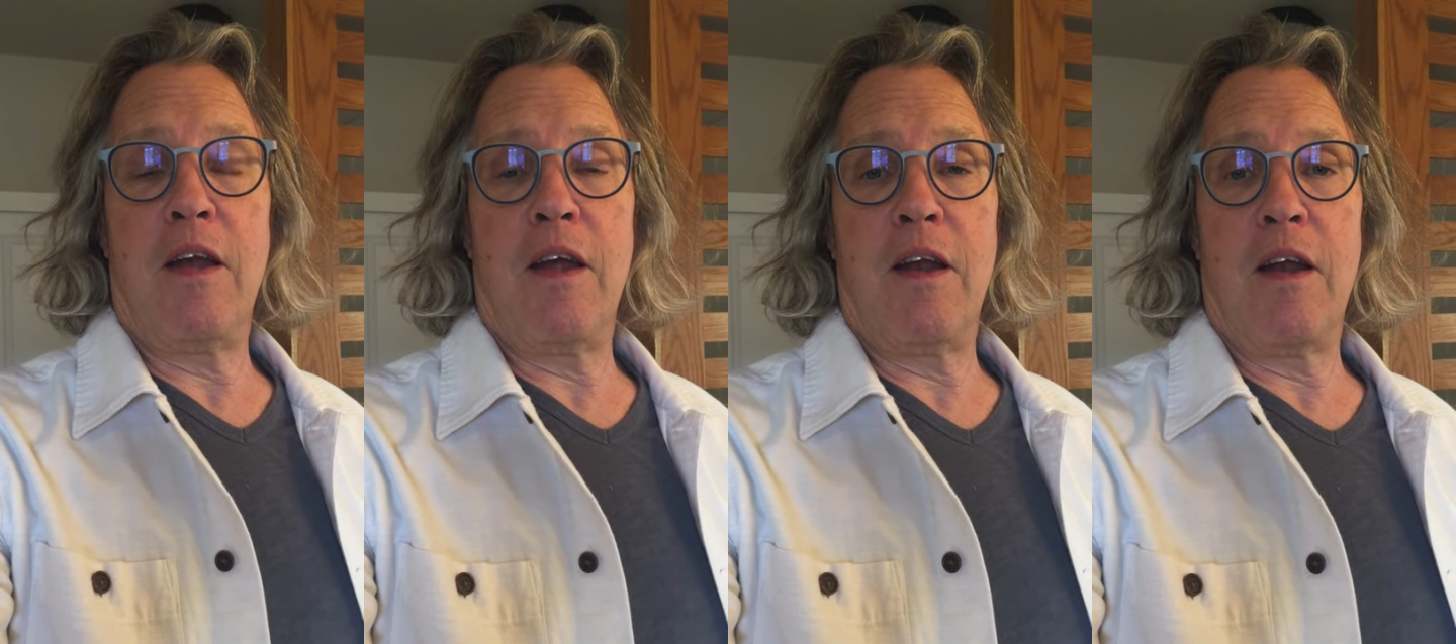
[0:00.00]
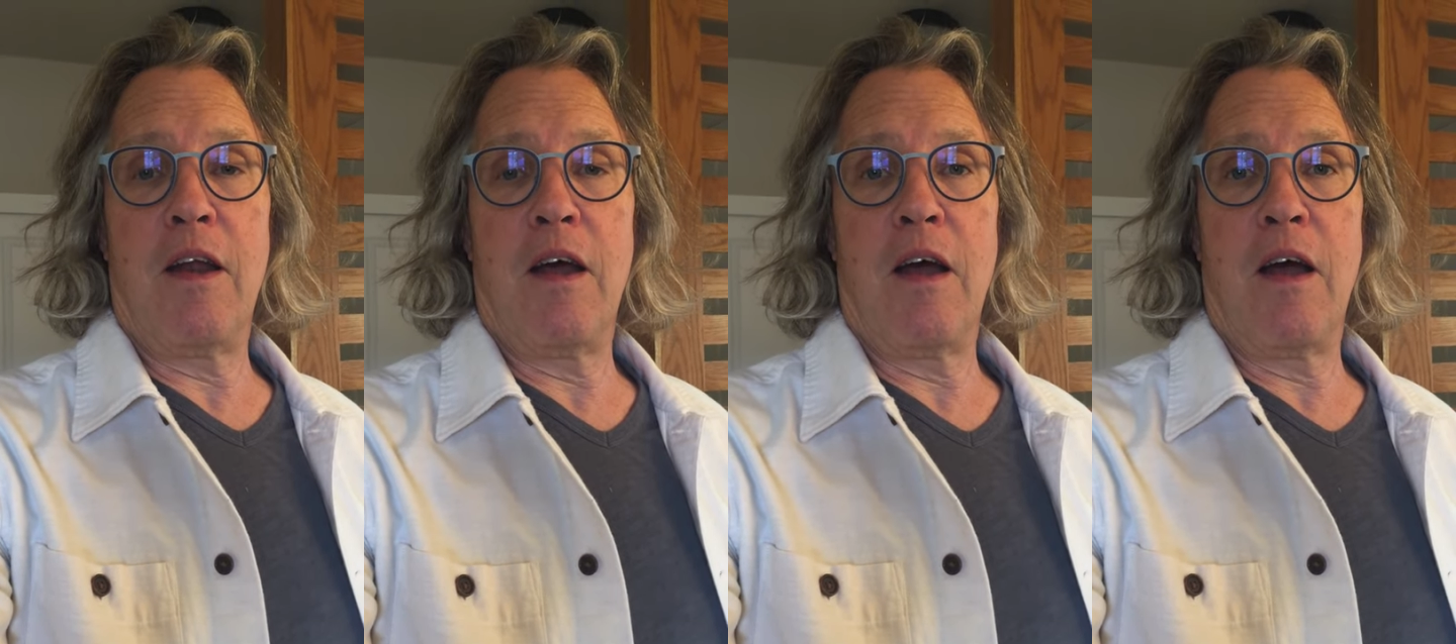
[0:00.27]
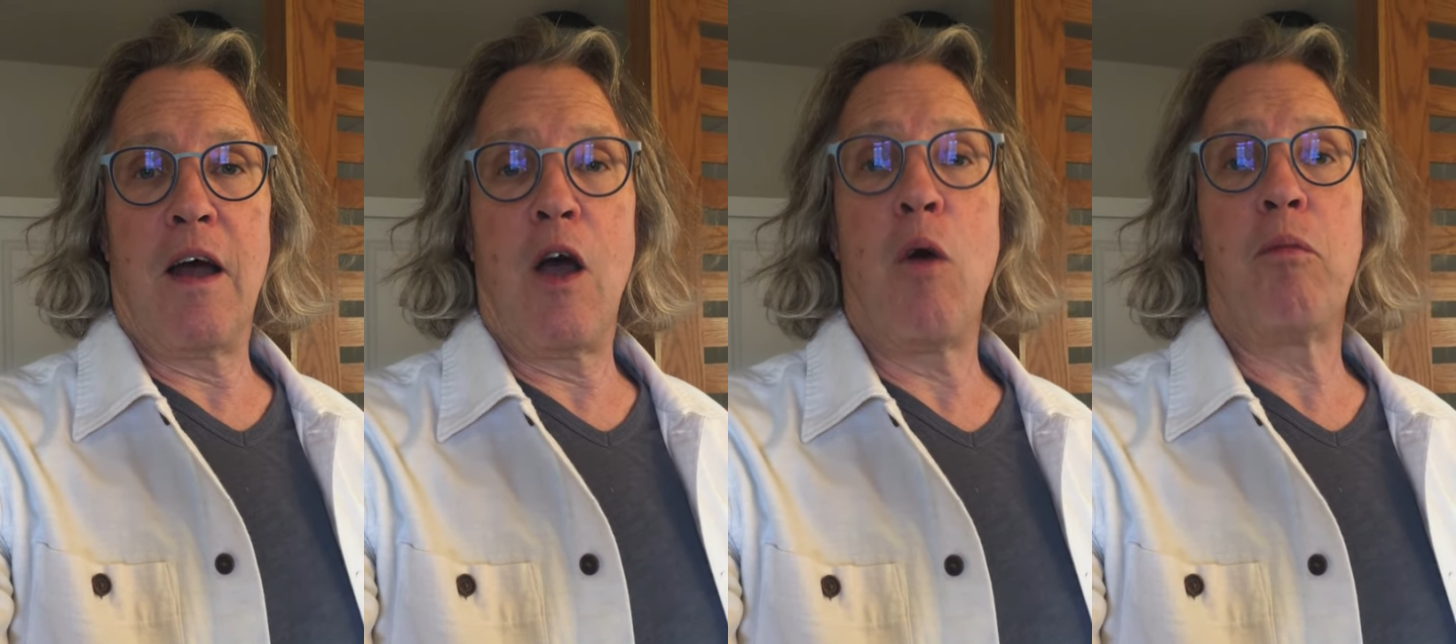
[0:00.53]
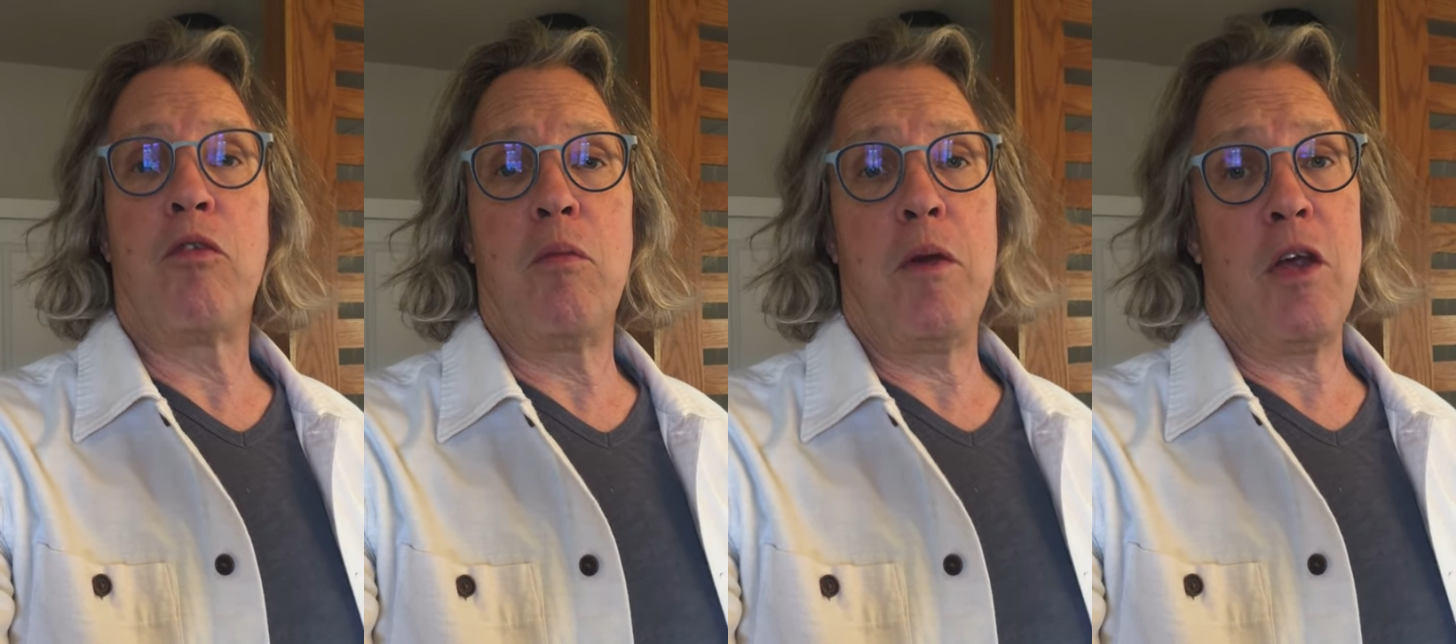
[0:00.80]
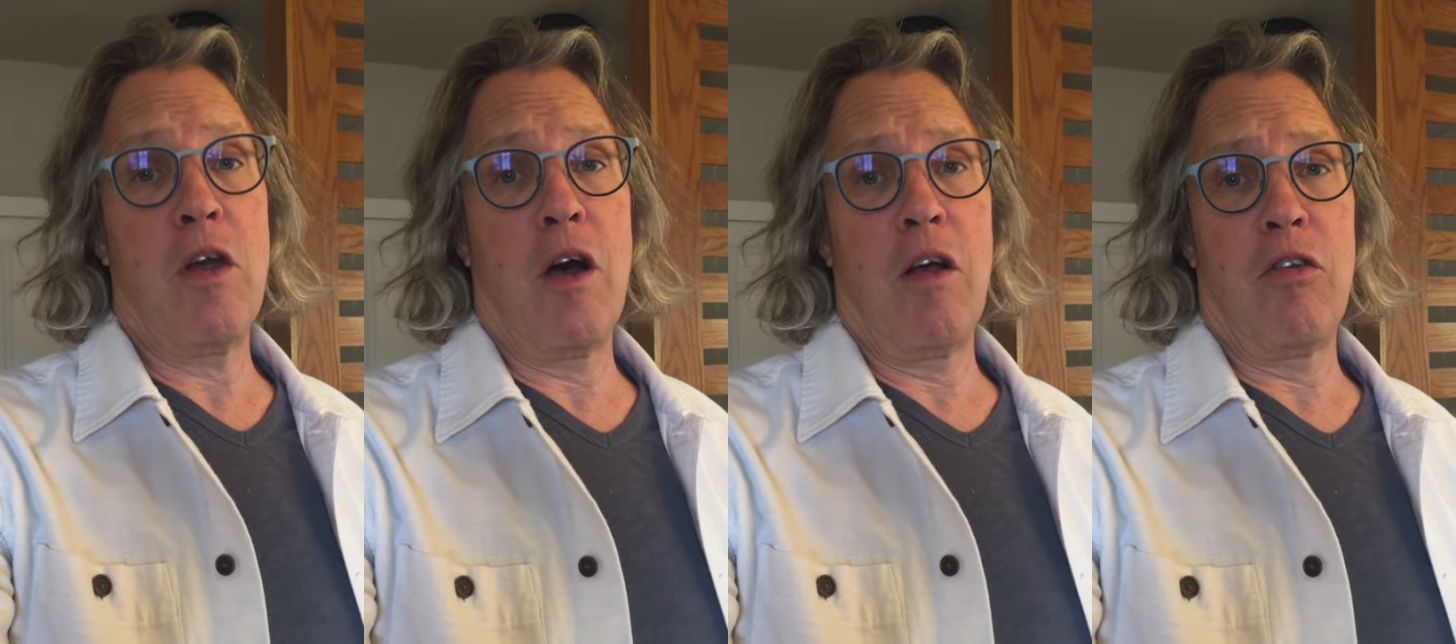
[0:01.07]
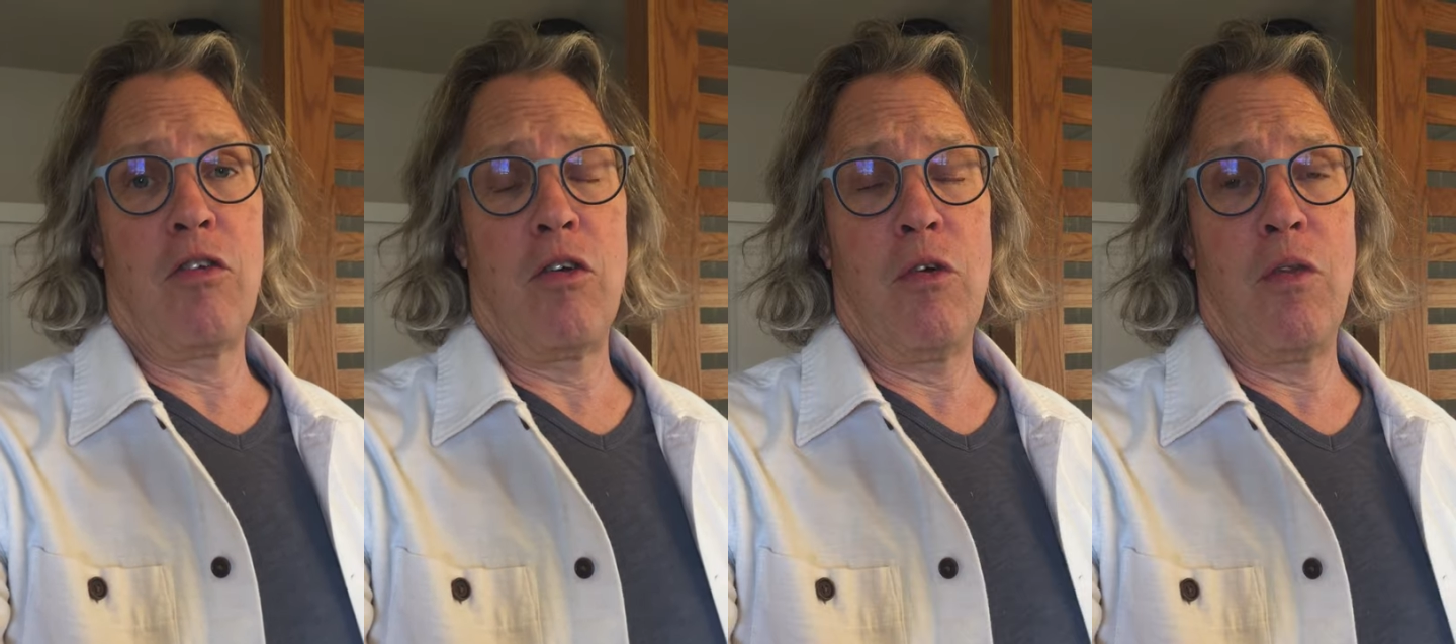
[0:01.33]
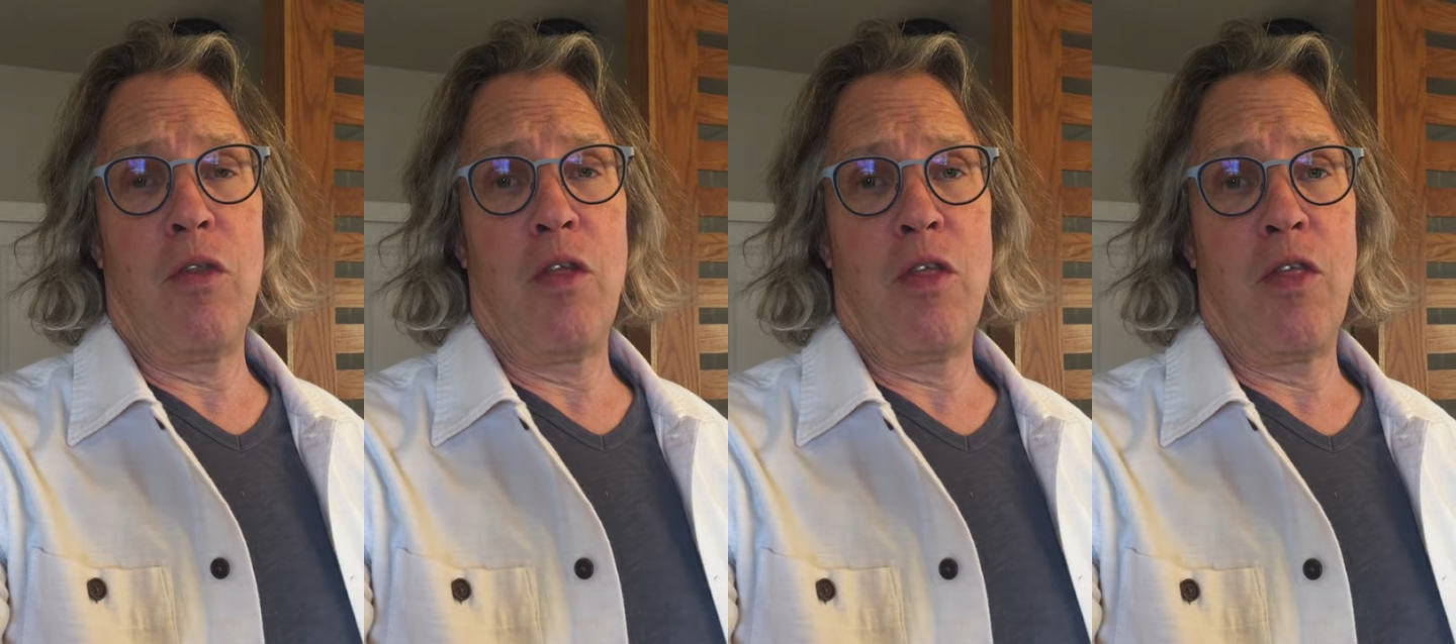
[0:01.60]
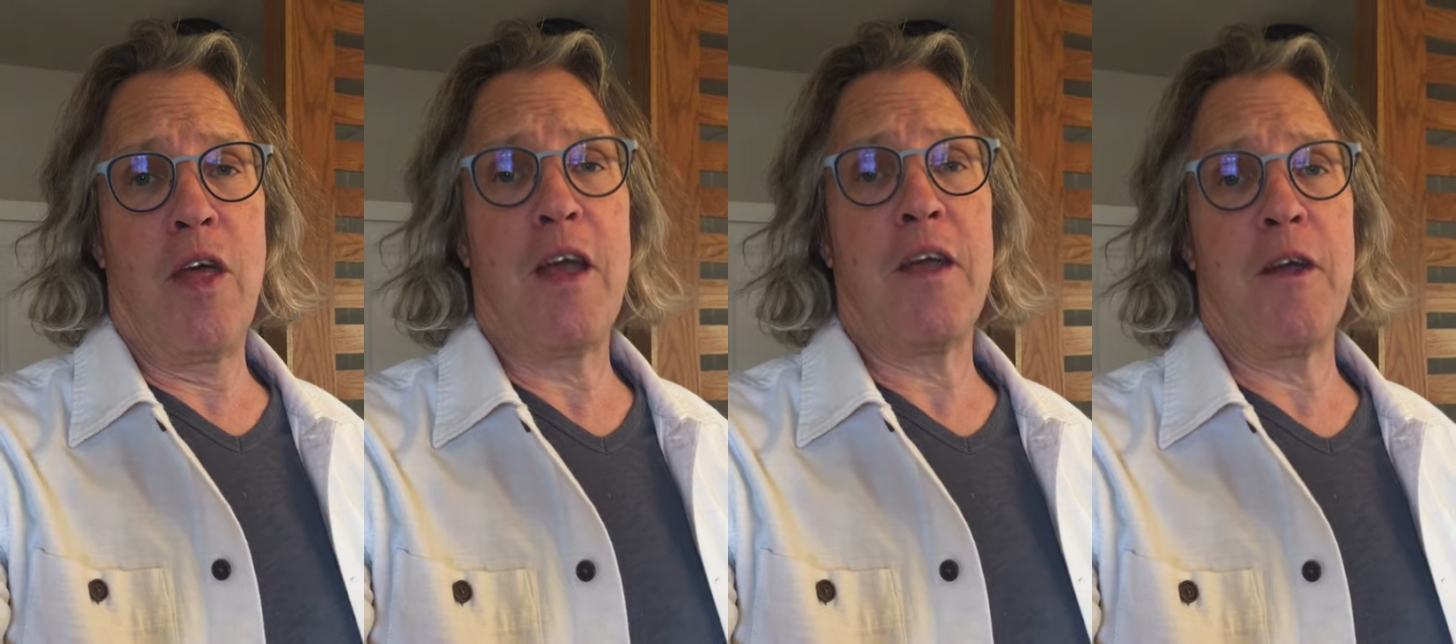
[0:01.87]
and uh, I hope to meet you all soon.
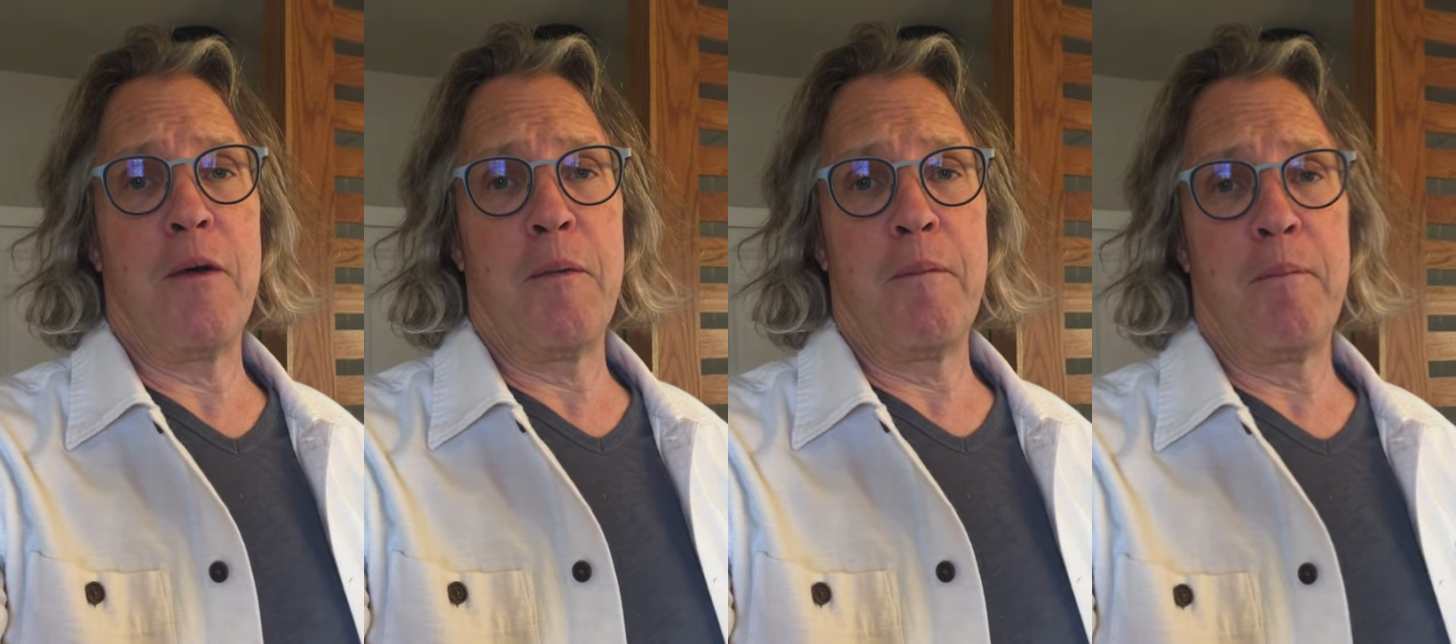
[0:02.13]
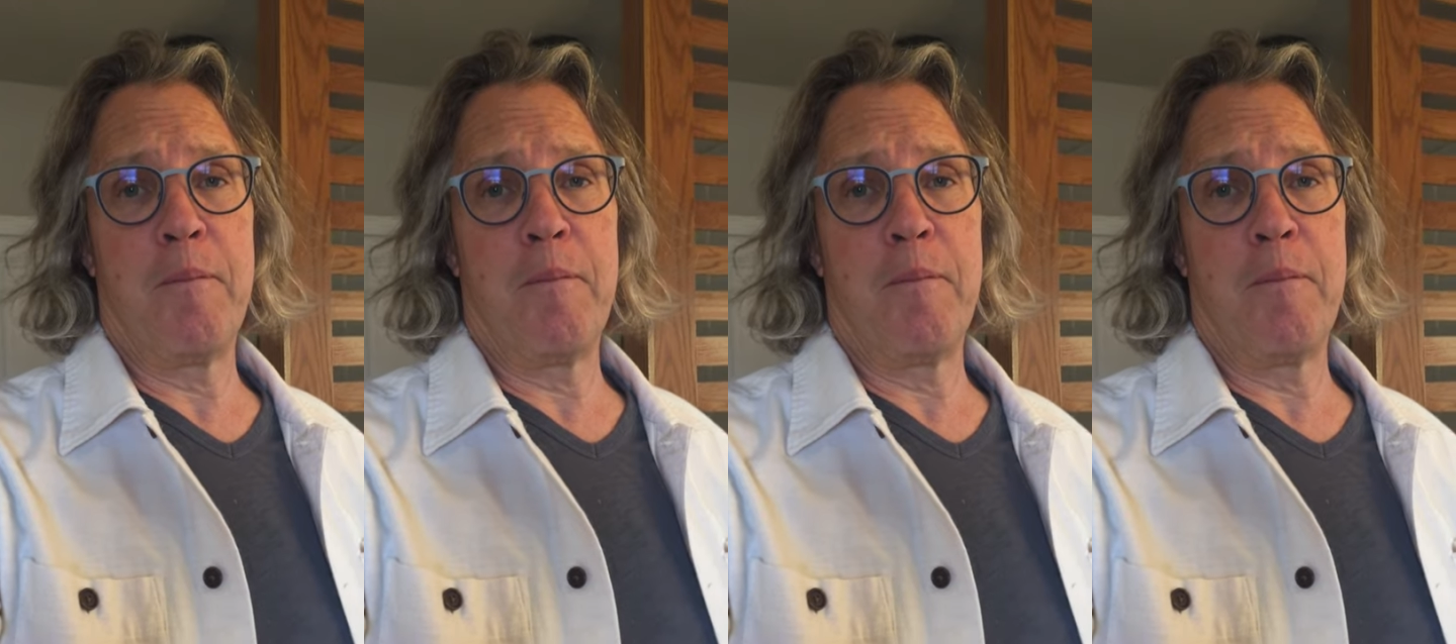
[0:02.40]
Thank you.